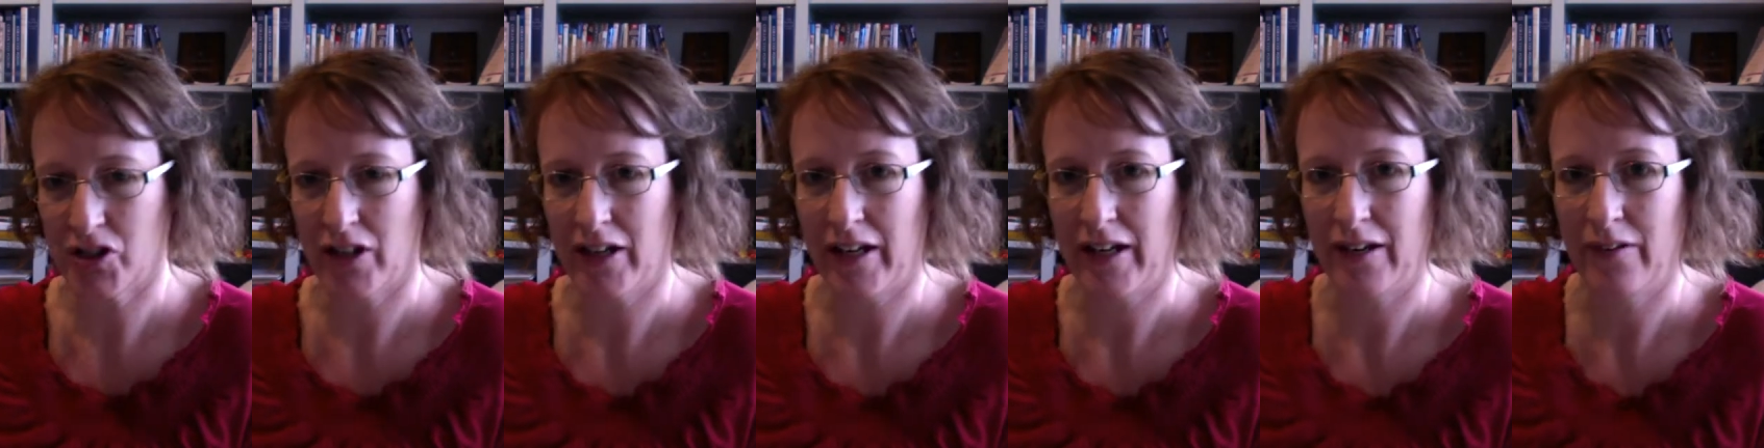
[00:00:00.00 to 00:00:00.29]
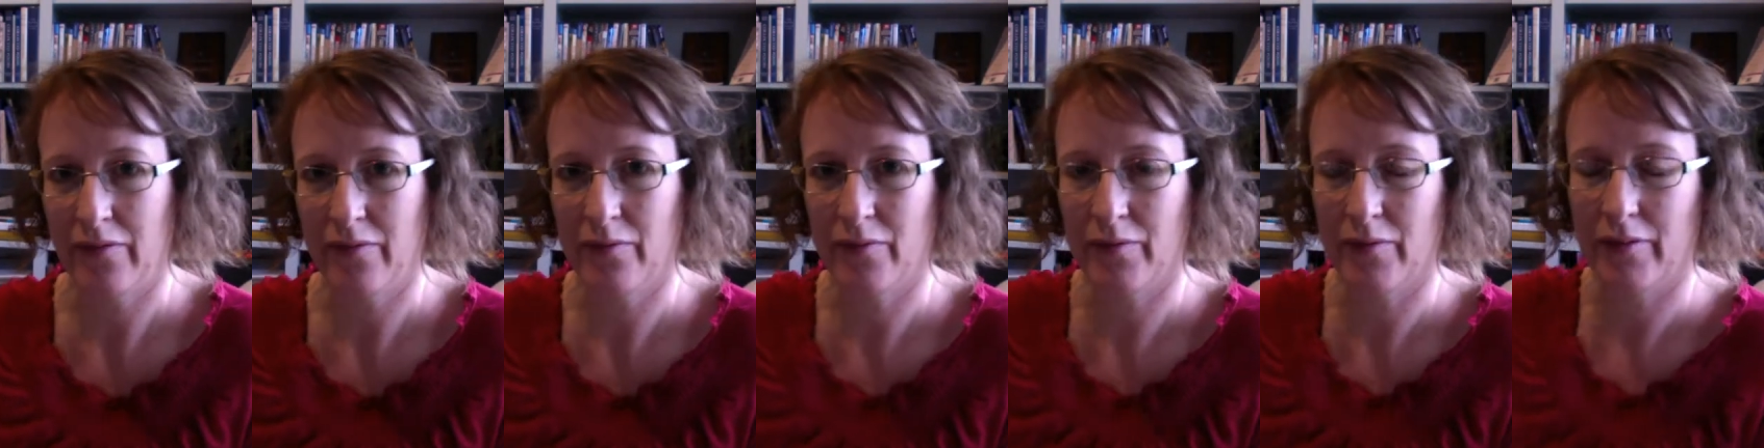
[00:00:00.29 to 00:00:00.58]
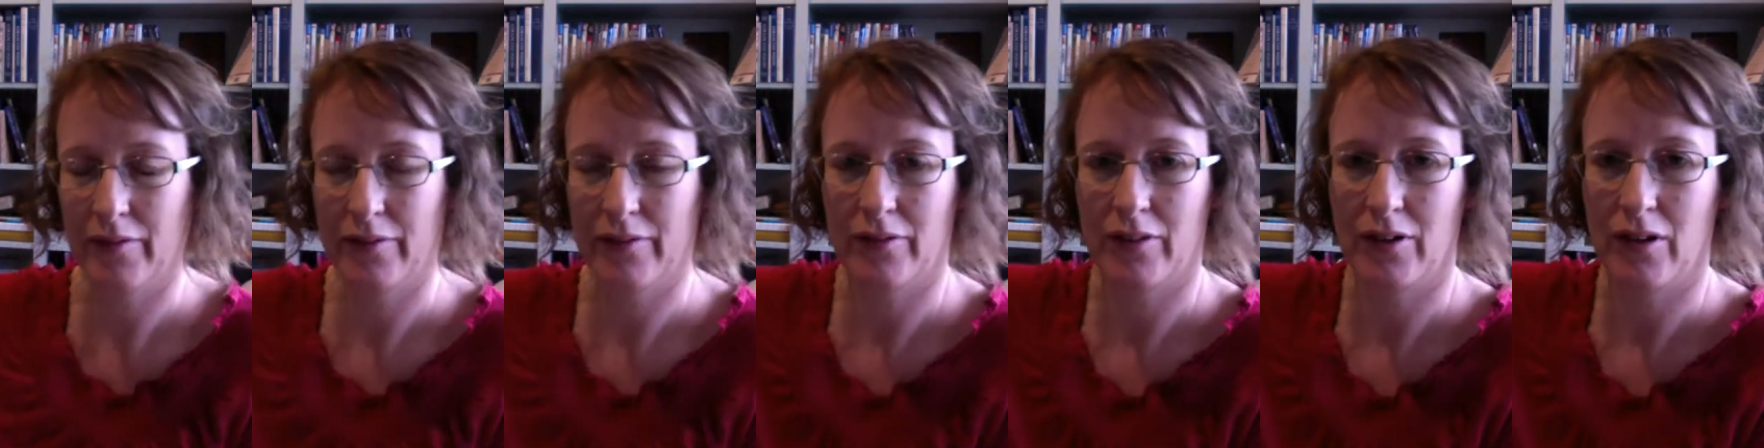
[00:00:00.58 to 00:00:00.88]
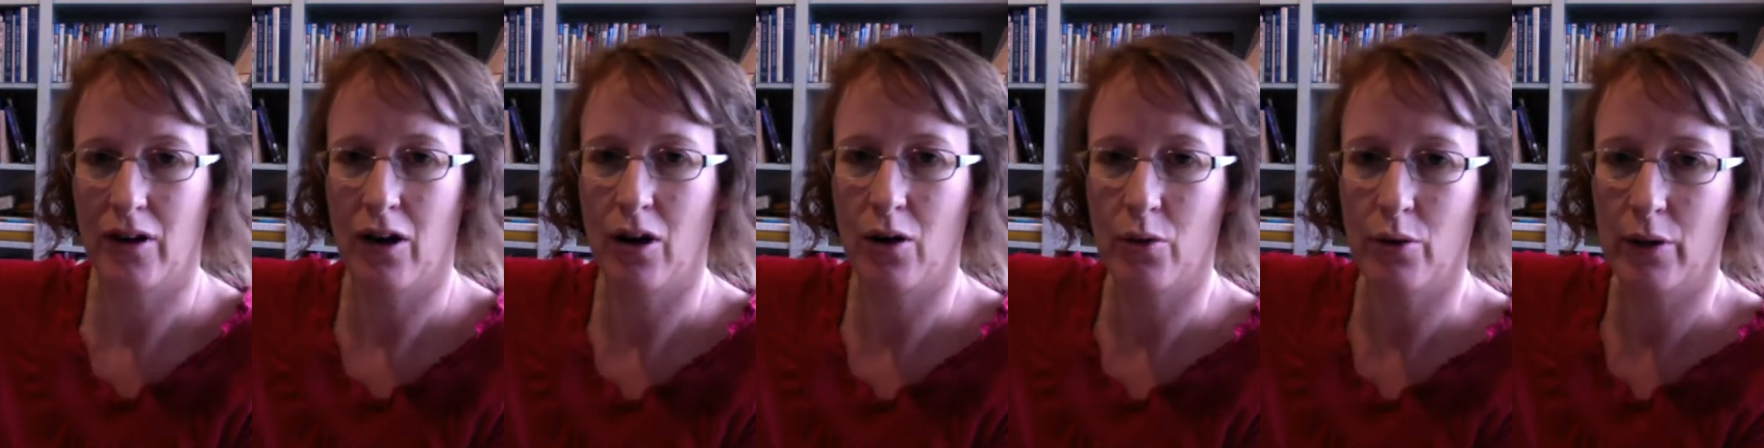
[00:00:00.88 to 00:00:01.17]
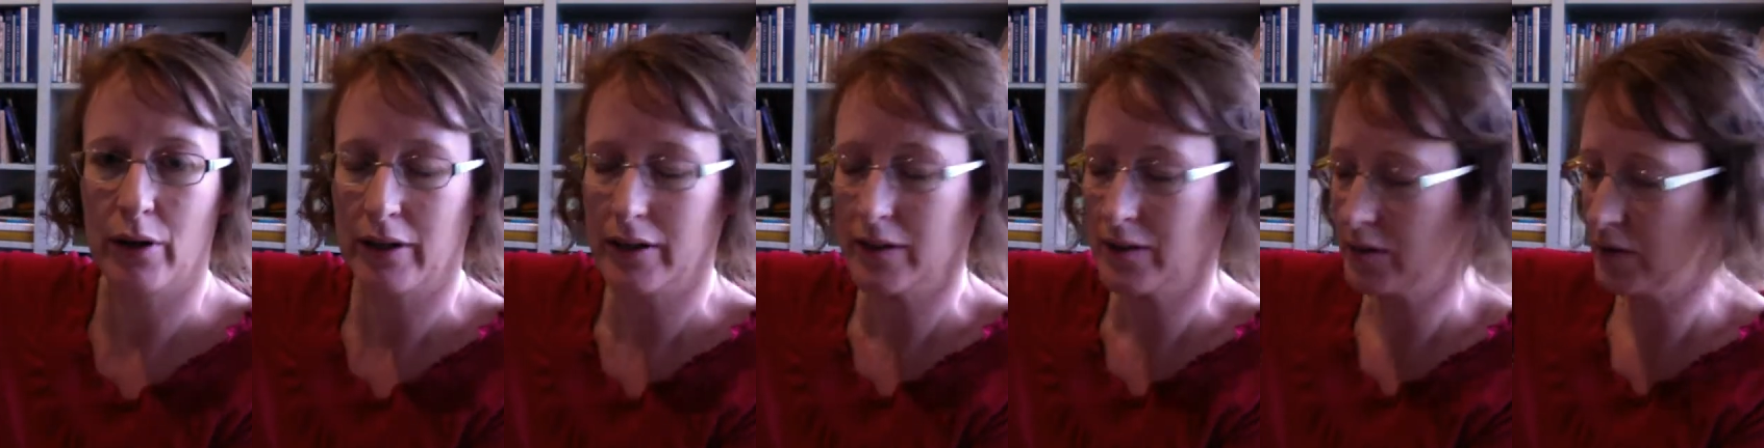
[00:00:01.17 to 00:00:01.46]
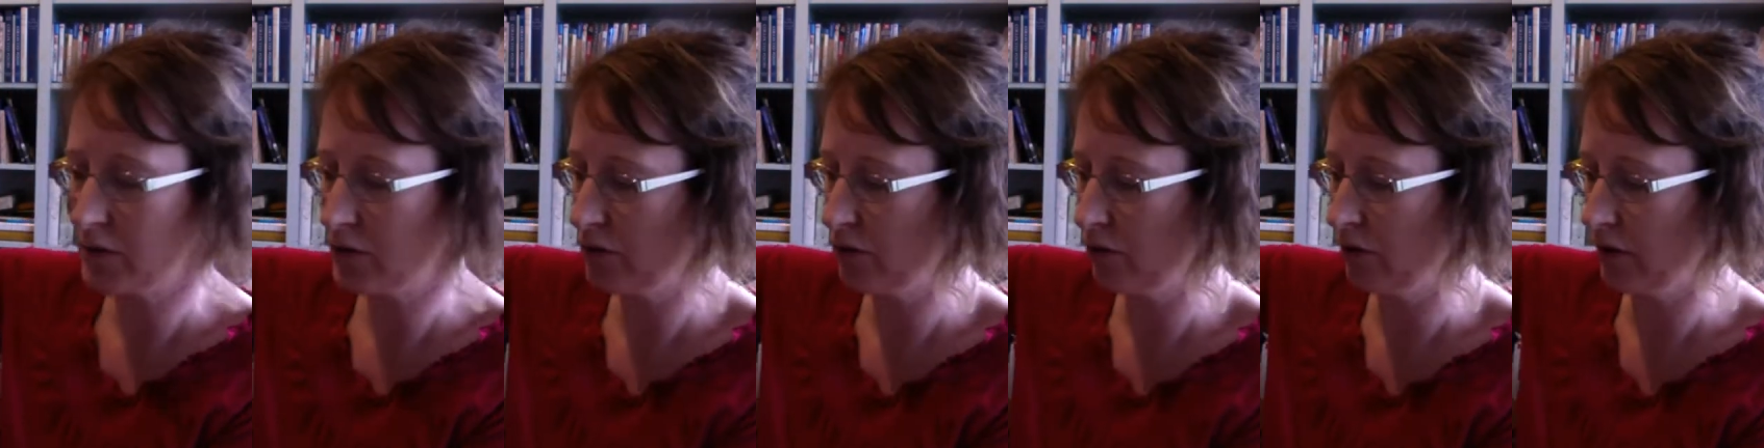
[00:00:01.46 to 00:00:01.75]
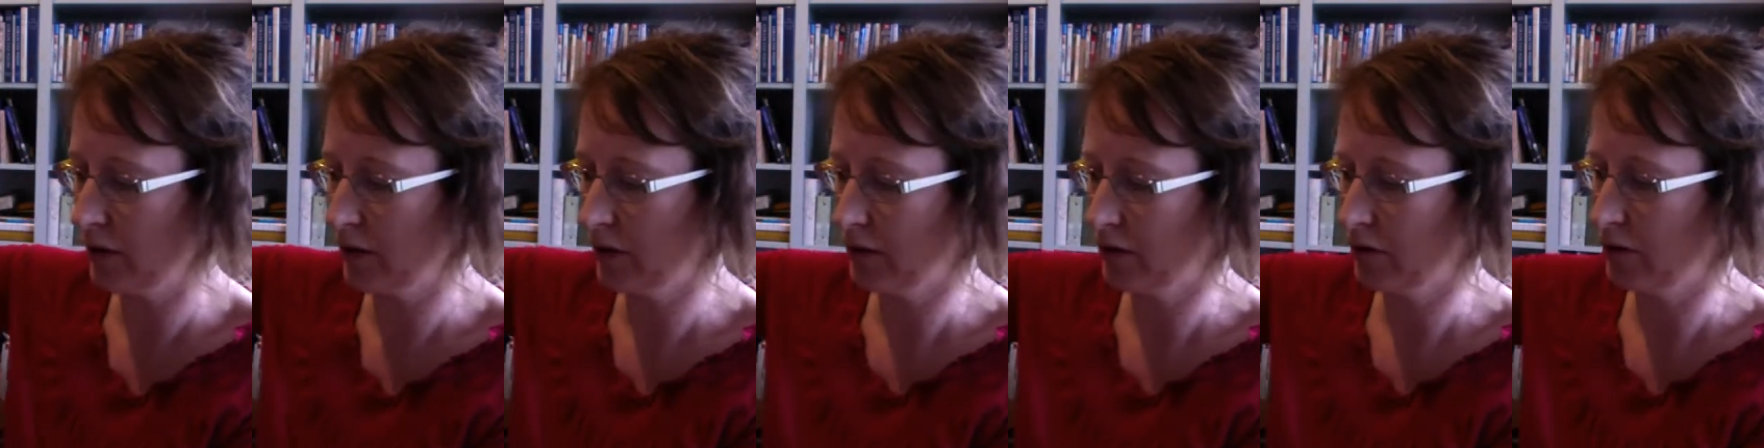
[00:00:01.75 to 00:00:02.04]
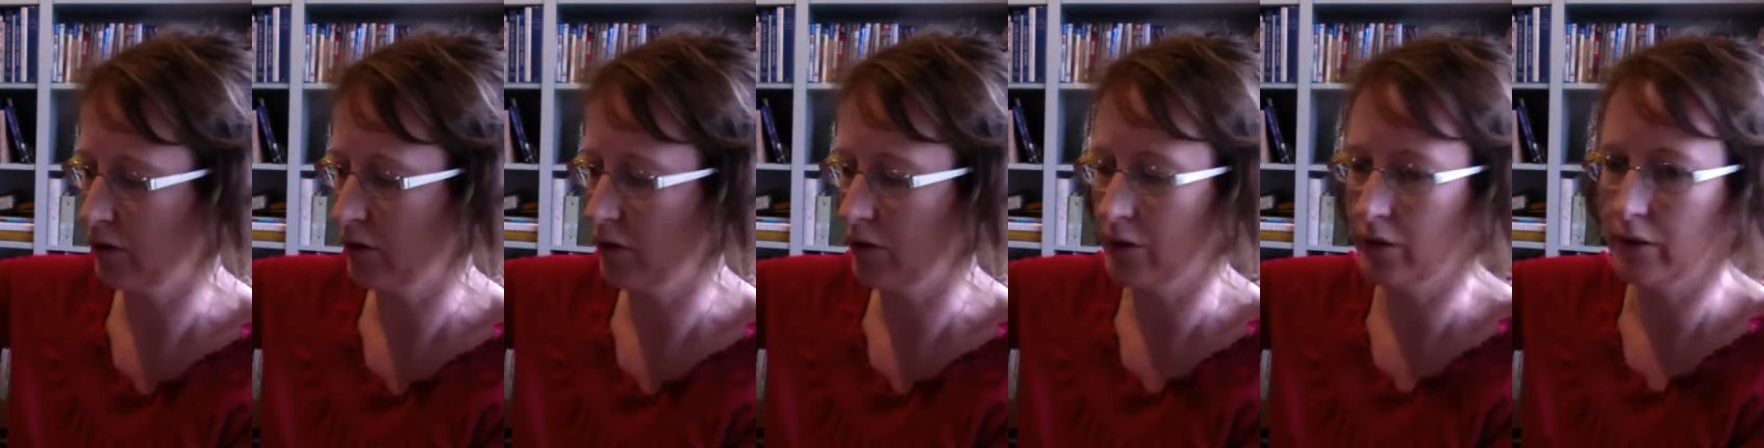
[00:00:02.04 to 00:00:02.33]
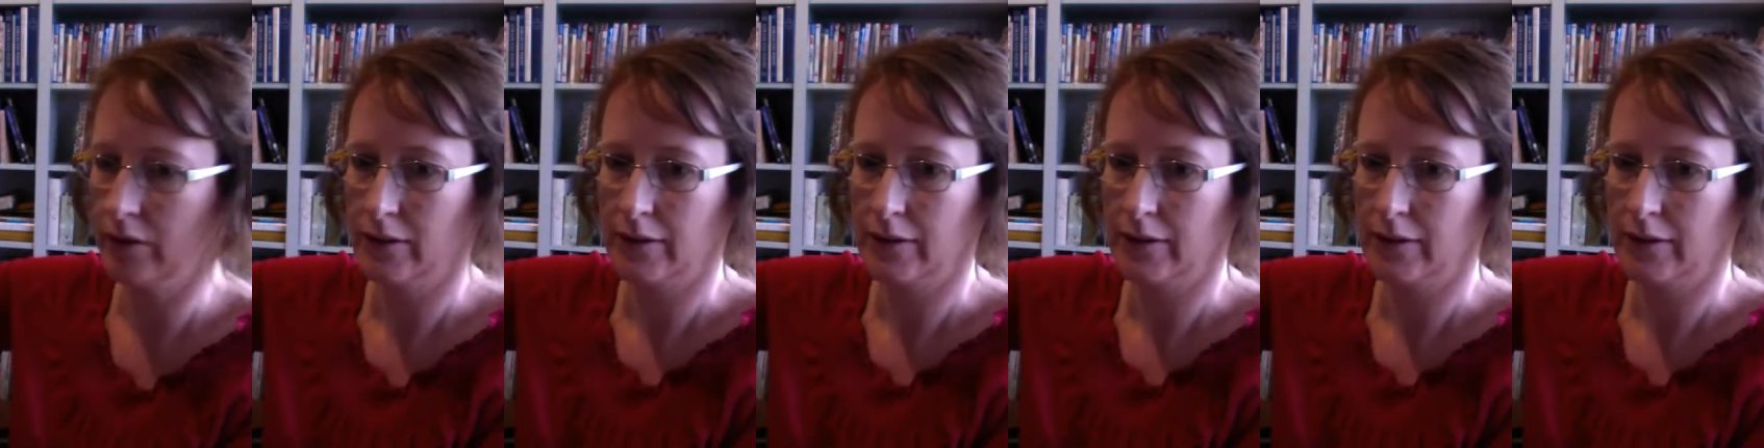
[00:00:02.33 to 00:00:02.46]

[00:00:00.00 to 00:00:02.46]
I have a whole history on.